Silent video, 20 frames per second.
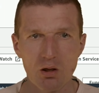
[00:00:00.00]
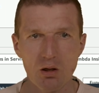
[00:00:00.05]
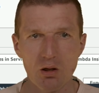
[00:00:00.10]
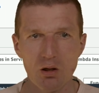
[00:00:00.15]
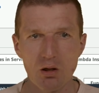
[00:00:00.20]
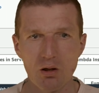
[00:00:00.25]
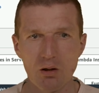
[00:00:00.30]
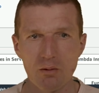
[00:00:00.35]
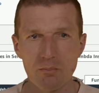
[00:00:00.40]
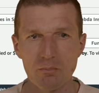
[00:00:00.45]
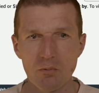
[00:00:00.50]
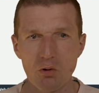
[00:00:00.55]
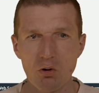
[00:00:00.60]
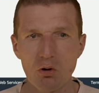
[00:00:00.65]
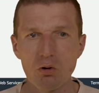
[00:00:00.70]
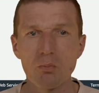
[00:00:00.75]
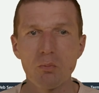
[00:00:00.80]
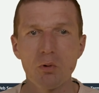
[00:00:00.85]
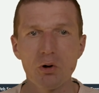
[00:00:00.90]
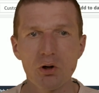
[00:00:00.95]
Um,
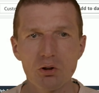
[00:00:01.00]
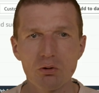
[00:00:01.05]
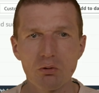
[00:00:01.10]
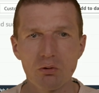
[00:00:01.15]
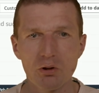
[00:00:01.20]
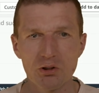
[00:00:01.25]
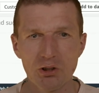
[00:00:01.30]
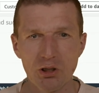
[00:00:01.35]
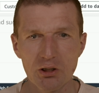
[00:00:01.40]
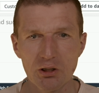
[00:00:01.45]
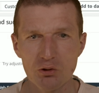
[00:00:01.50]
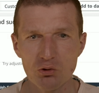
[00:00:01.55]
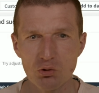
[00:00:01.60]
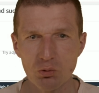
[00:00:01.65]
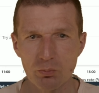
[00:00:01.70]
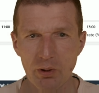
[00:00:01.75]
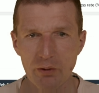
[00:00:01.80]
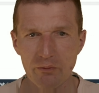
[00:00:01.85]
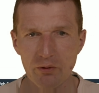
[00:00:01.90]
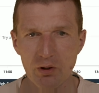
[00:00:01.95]
or monitoring data should
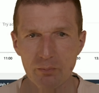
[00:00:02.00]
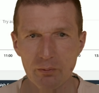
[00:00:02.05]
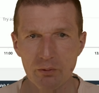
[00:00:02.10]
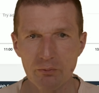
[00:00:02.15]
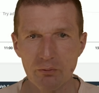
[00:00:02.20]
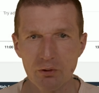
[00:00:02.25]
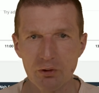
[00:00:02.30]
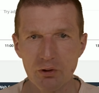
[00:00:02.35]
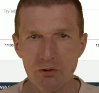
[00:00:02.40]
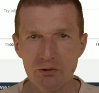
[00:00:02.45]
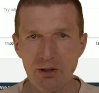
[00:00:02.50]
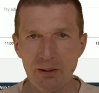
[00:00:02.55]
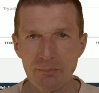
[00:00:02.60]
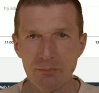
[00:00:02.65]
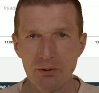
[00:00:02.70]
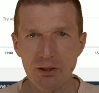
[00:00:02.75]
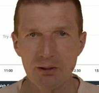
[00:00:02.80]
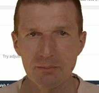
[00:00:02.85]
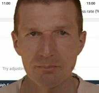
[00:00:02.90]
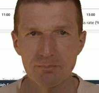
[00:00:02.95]
be available for this
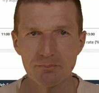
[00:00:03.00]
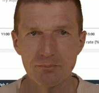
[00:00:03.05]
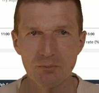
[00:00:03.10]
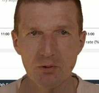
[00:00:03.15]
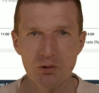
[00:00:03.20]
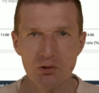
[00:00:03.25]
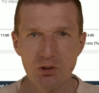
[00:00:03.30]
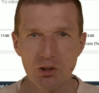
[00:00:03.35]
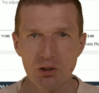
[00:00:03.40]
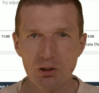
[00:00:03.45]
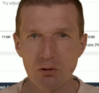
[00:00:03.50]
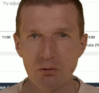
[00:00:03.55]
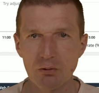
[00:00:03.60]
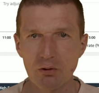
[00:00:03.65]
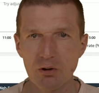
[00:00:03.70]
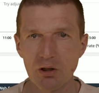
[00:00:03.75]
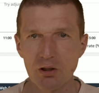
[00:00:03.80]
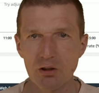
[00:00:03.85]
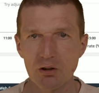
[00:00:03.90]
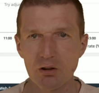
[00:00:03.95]
Lambda. Let's take a look
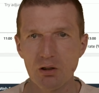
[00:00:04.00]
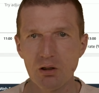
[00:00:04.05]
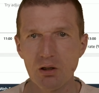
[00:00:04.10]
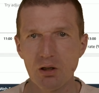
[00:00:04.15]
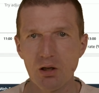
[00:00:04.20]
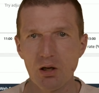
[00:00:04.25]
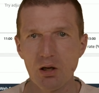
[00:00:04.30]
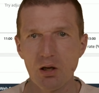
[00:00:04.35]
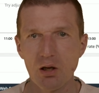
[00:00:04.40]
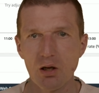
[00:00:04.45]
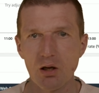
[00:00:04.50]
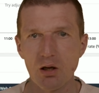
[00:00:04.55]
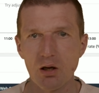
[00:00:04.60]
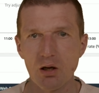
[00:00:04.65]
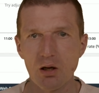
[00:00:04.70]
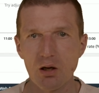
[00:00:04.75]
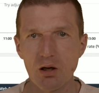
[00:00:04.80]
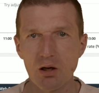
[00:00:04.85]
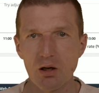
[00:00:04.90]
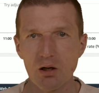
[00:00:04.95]
at the uh,